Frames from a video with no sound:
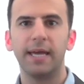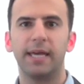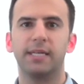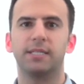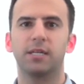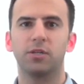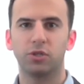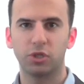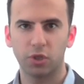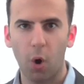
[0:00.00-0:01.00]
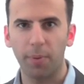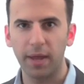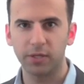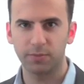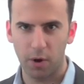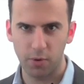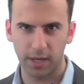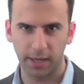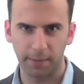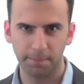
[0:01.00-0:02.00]
is stopping
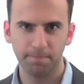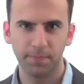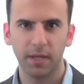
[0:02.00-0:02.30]
smoking.